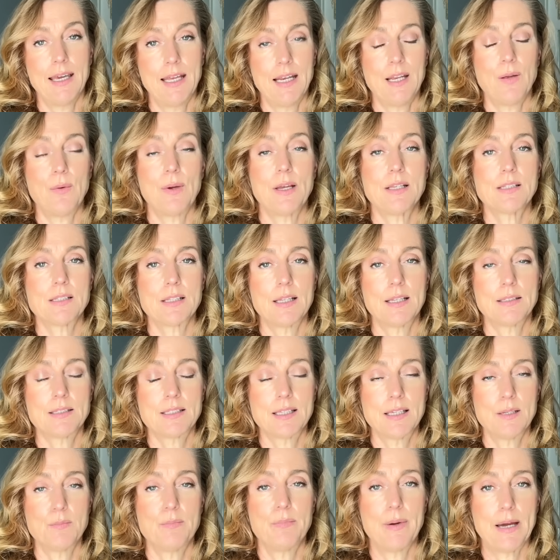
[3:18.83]
Anyways,
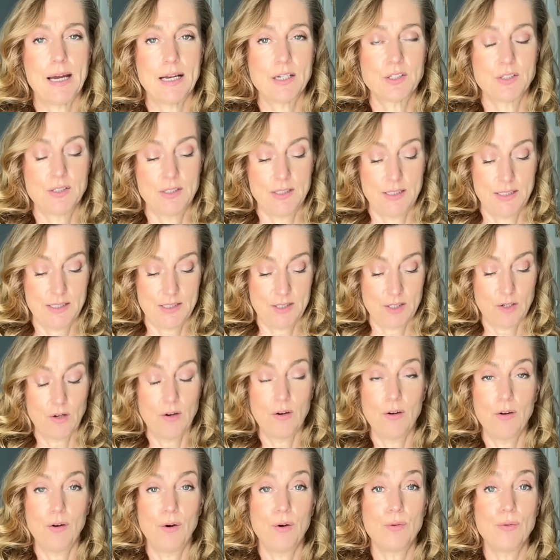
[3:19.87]
let's get back to this
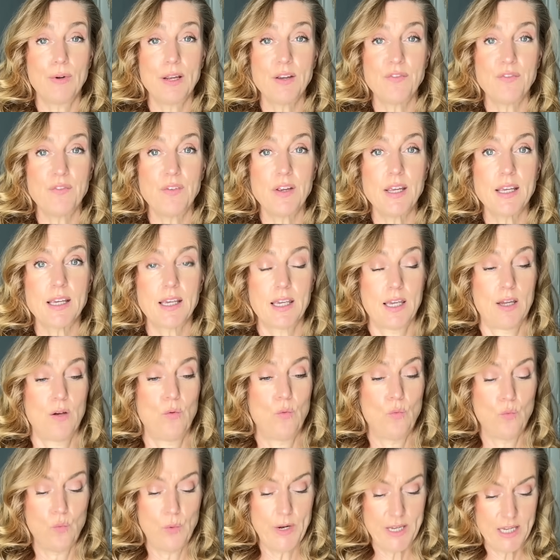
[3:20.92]
horrific,
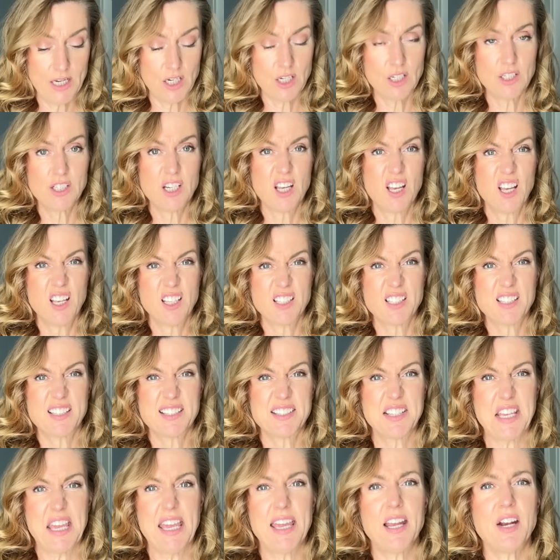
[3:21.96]
weird,
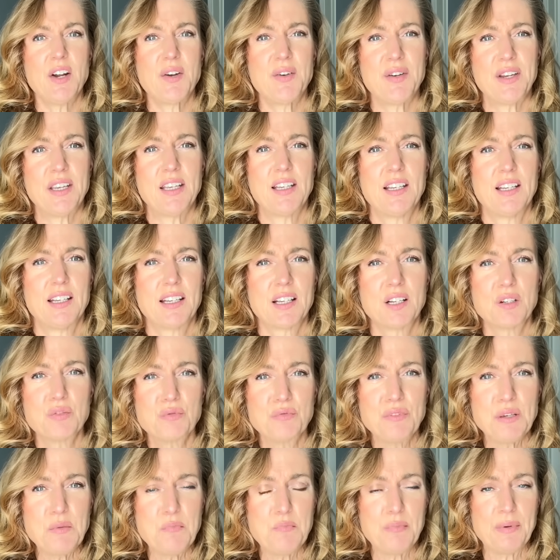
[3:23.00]
scary,
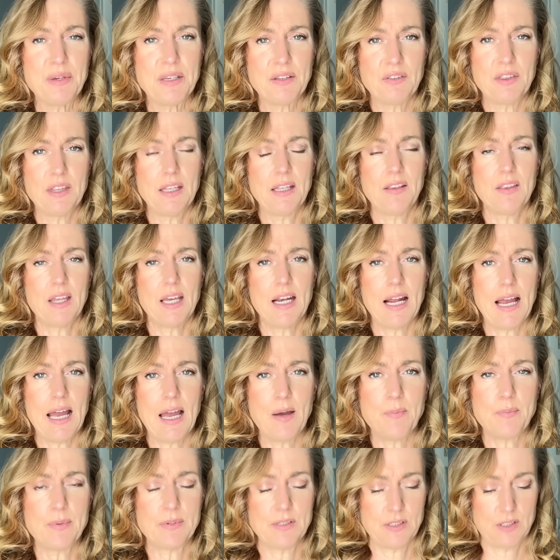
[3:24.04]
creepy thing that
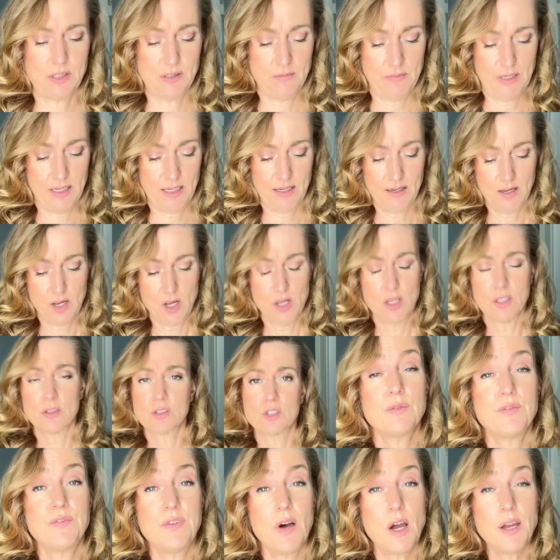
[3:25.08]
happened to me.
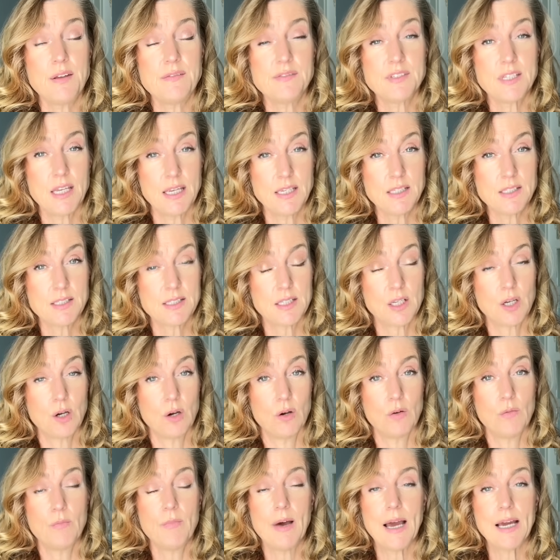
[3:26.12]
So 5 days
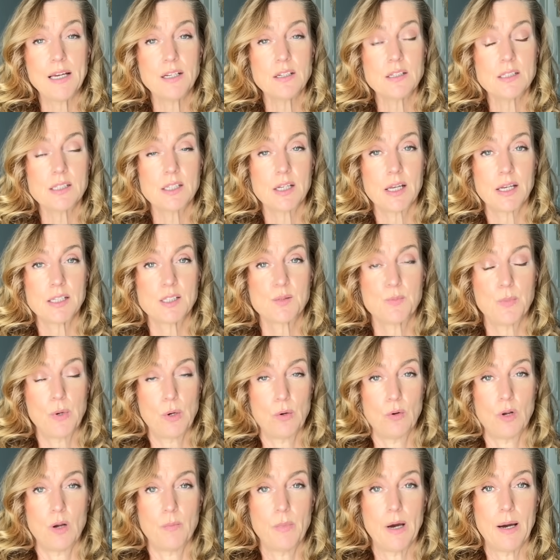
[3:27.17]
ago, Magnus and I
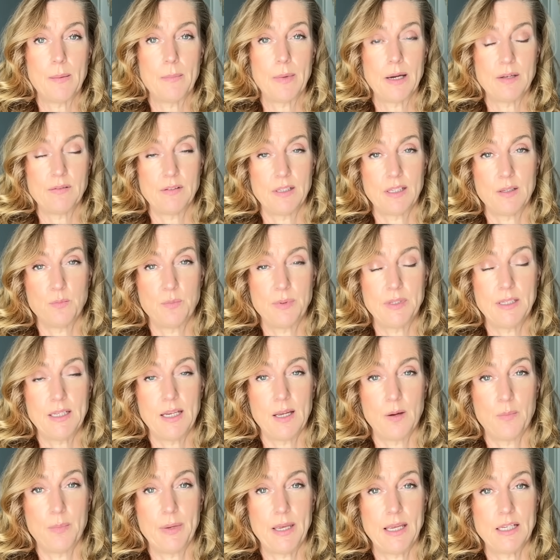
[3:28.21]
spoke about my
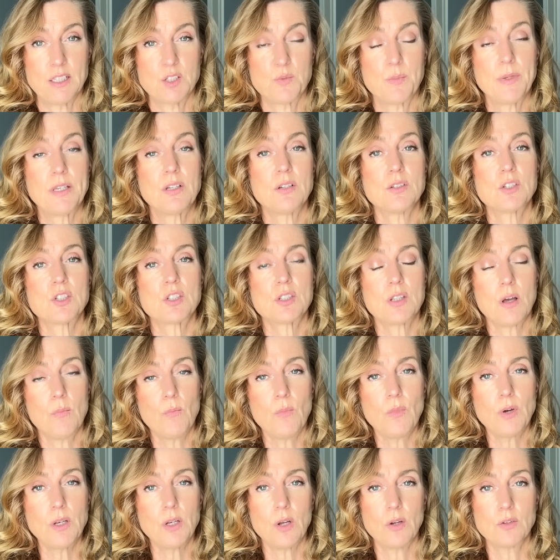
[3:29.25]
Wikipedia page because
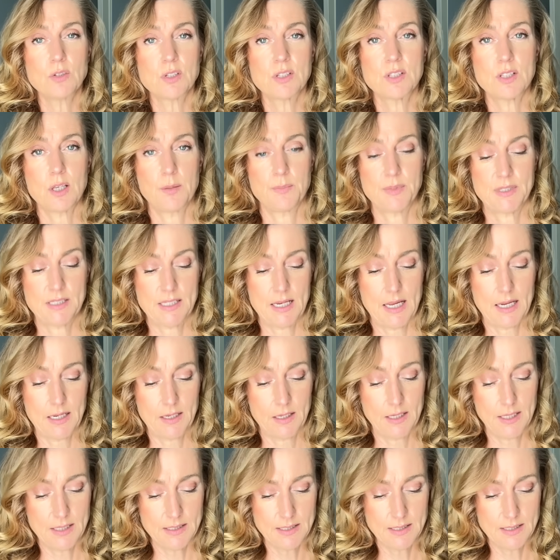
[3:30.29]
someone on Substack,